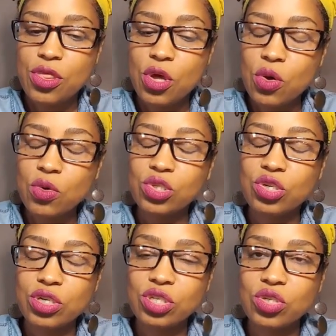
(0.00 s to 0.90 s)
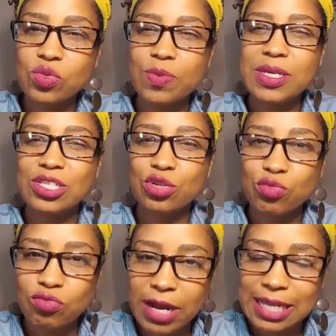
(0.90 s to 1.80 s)
those crystals will be
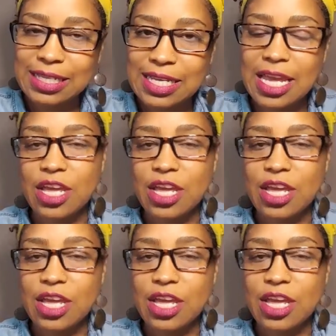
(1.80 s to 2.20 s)
directly